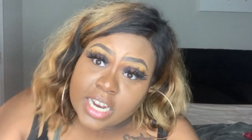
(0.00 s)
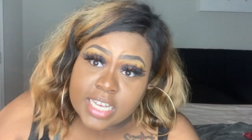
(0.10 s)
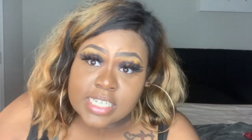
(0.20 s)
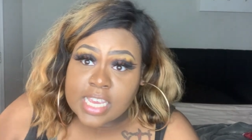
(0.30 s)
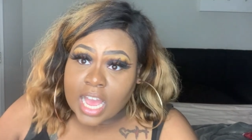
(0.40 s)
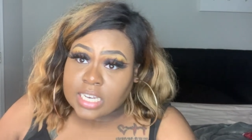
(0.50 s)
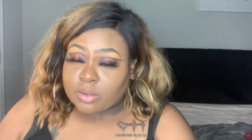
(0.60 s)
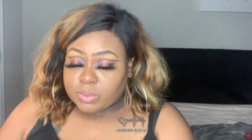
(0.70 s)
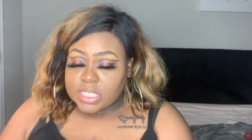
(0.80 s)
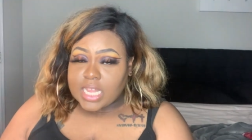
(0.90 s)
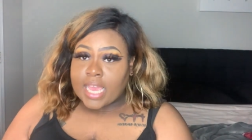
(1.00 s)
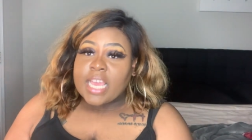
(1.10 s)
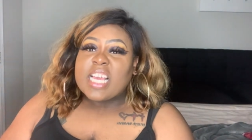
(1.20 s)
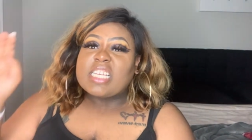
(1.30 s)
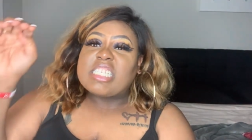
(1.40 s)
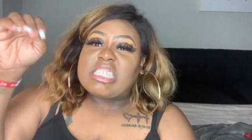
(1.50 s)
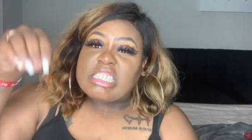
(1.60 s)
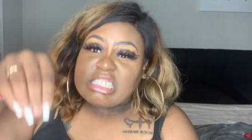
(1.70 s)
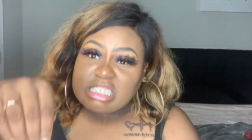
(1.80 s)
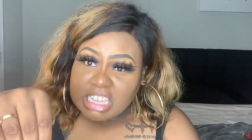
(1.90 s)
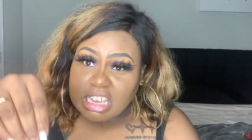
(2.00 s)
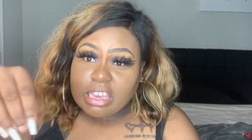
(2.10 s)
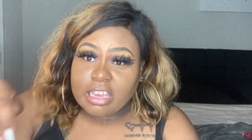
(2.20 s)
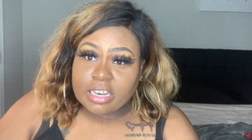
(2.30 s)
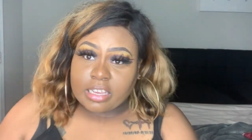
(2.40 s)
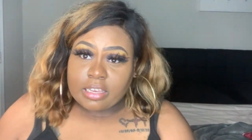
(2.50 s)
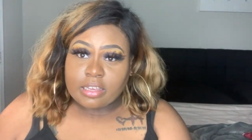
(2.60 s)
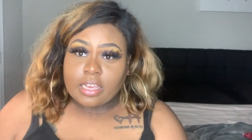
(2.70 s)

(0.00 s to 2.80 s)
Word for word: as Iyanla would say. Sit in it.